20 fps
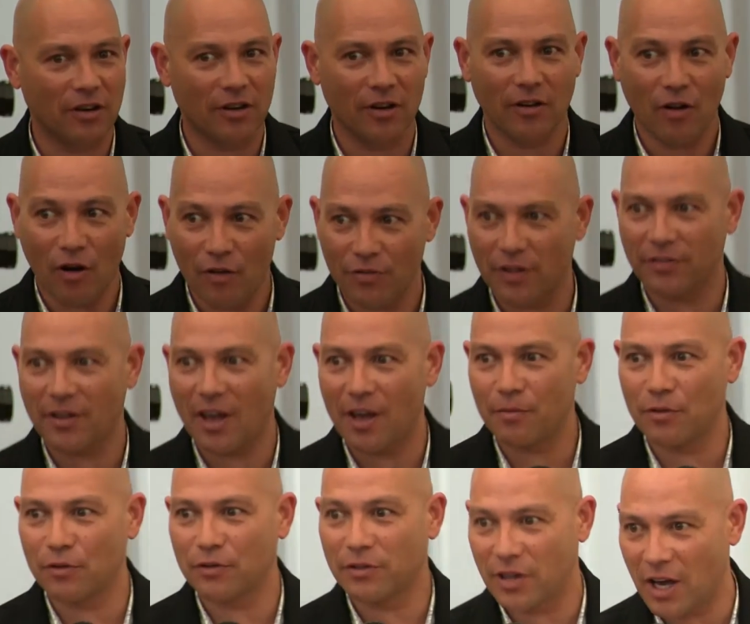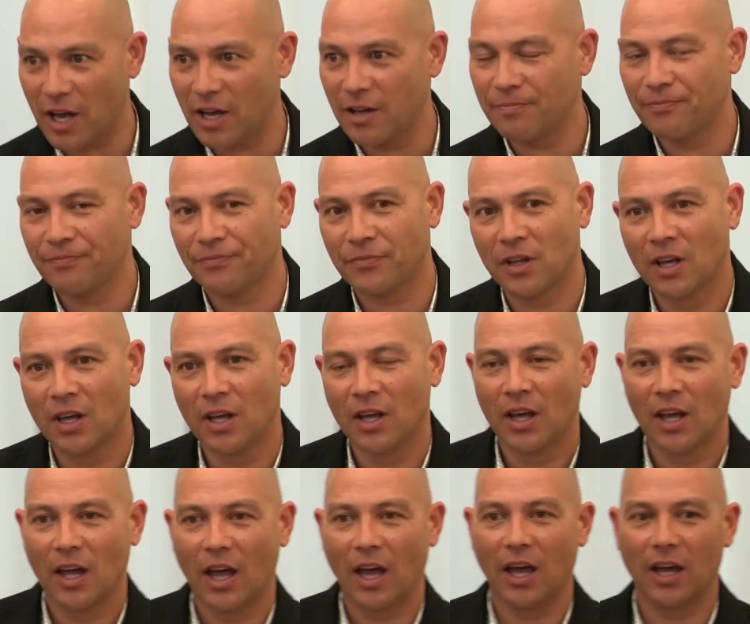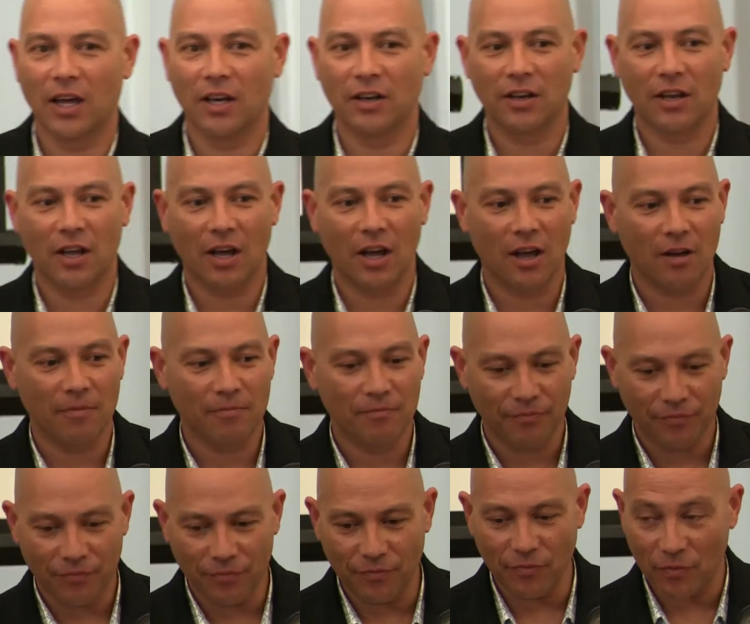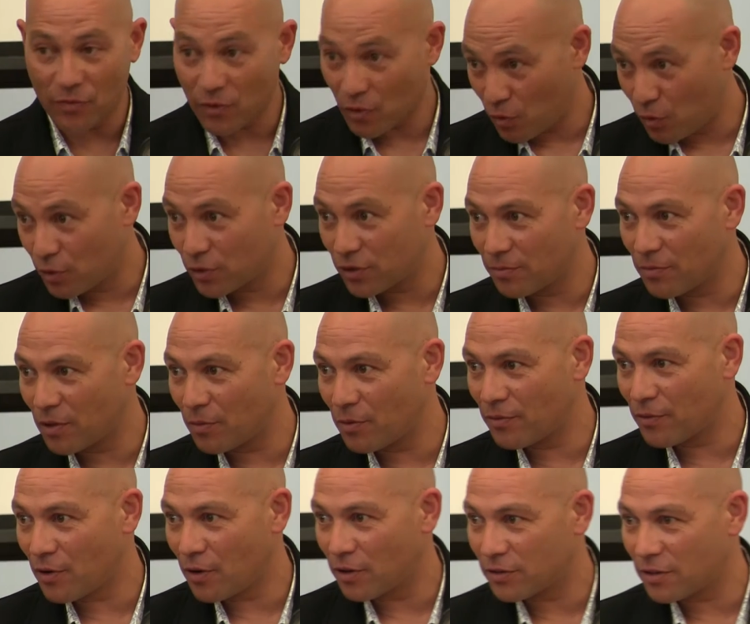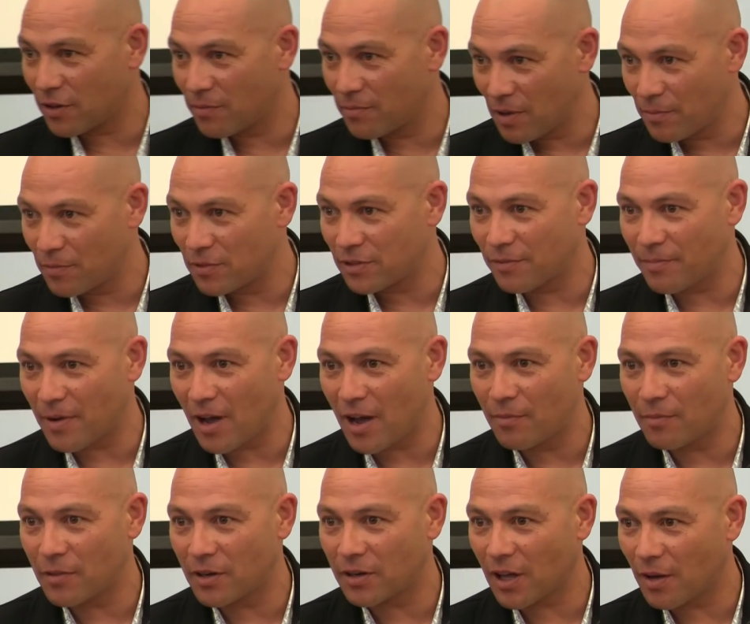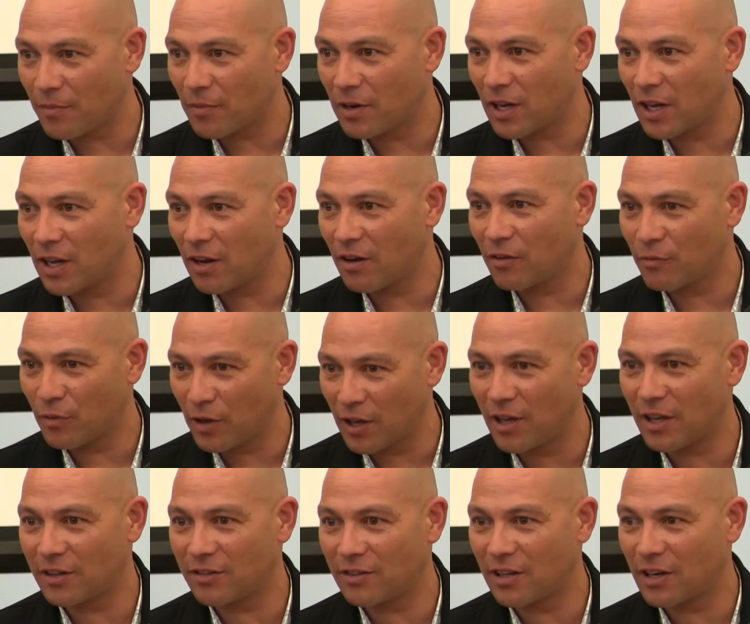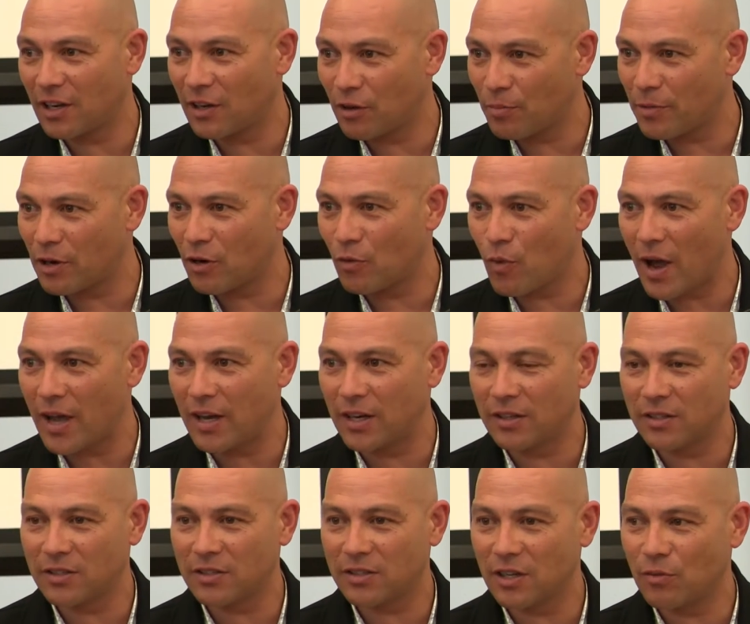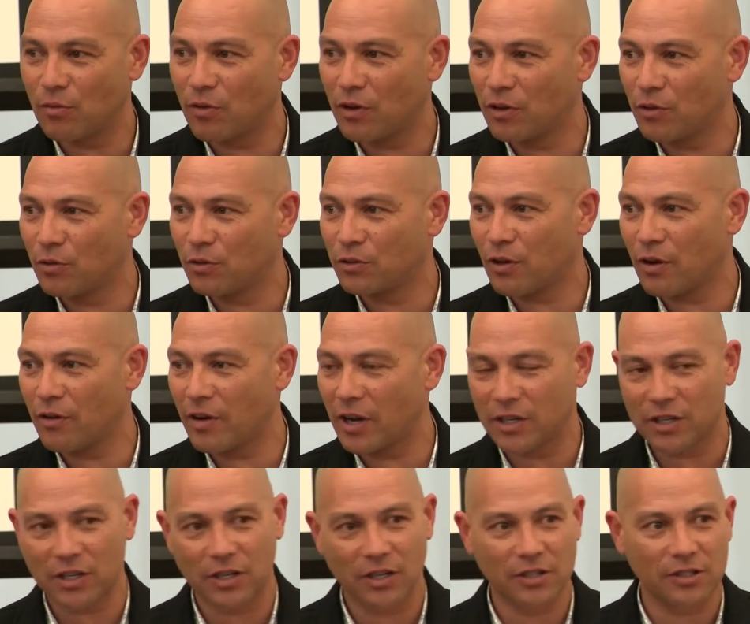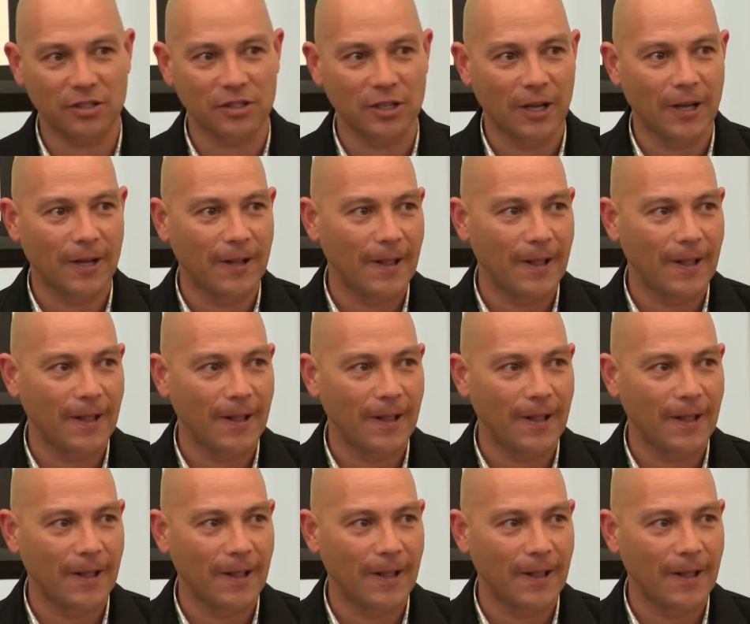are on the table today. And um, awesome that we've got some members of parliament come in here and we get a little bit of weight and see what your direction is.